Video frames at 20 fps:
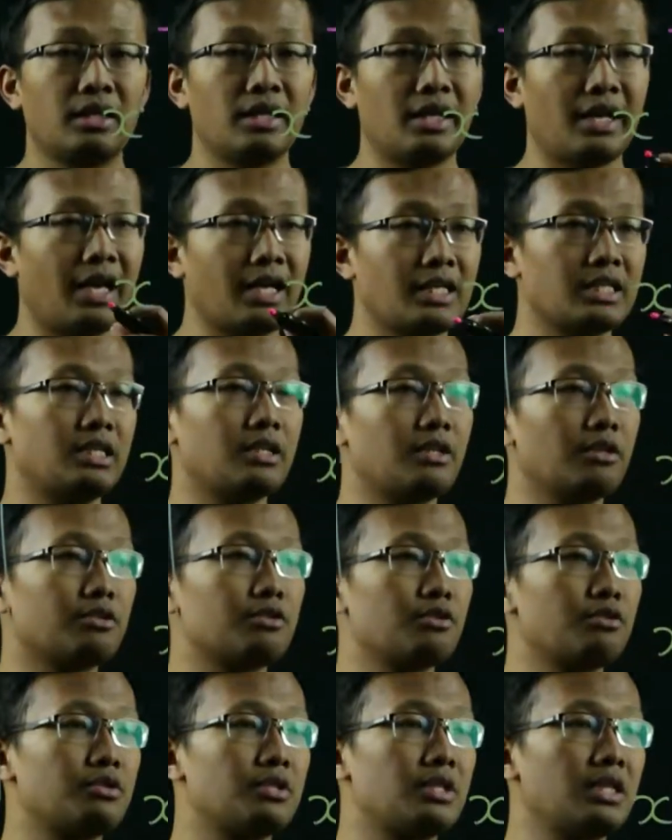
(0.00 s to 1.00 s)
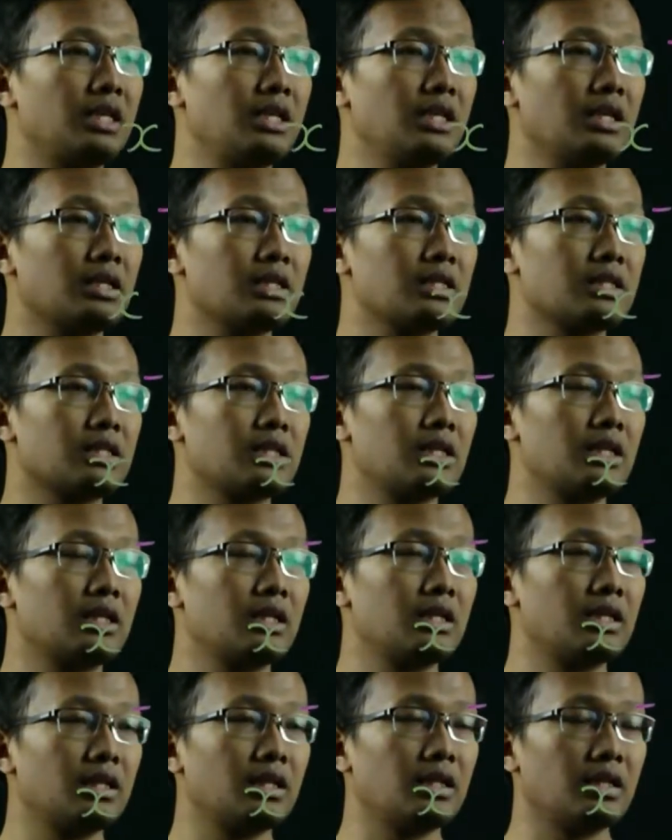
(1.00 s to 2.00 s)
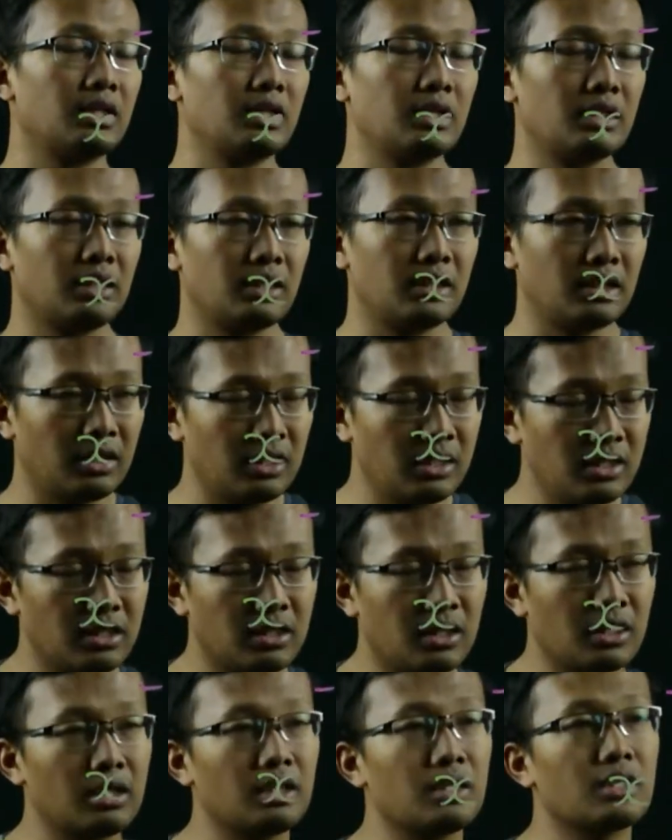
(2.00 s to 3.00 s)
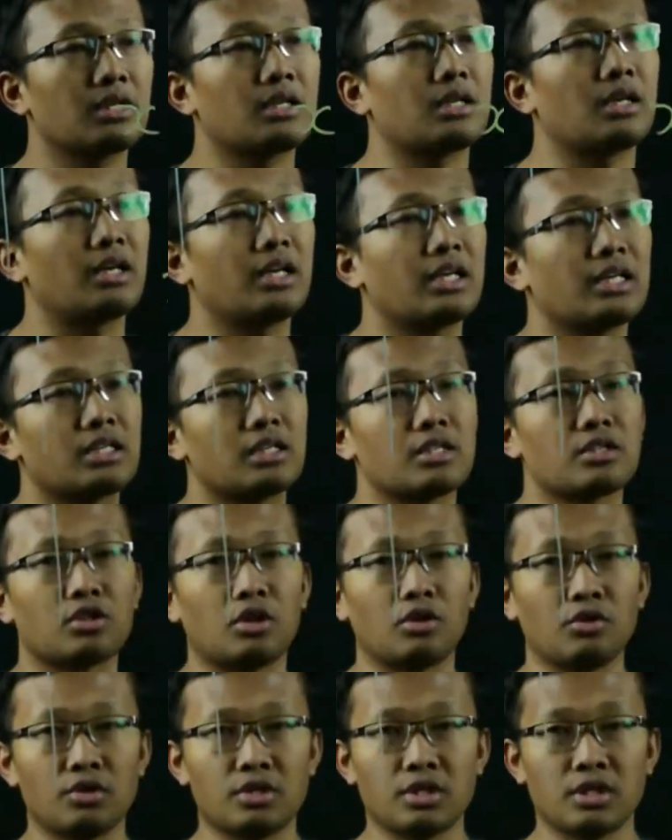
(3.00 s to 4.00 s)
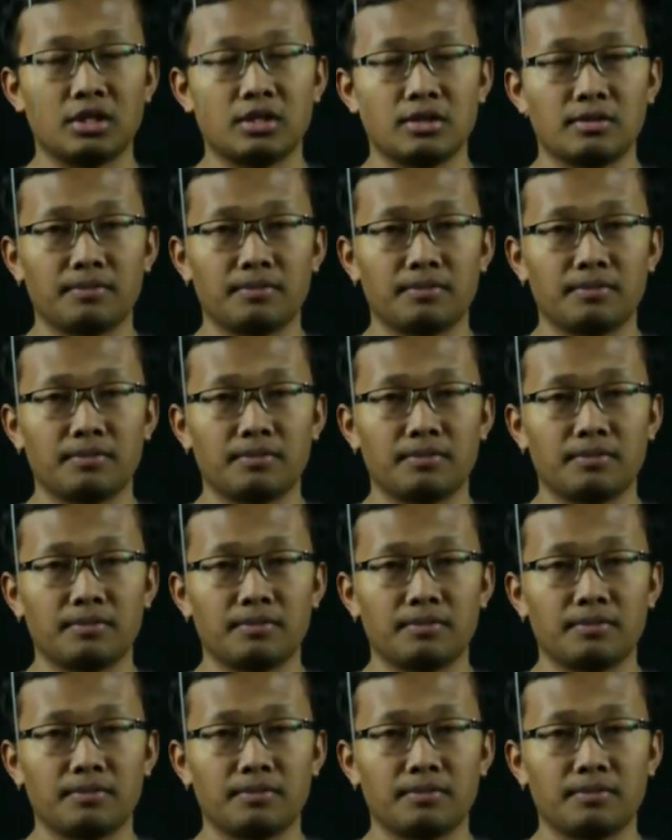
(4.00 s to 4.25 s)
x equals to 6 is the correct solution.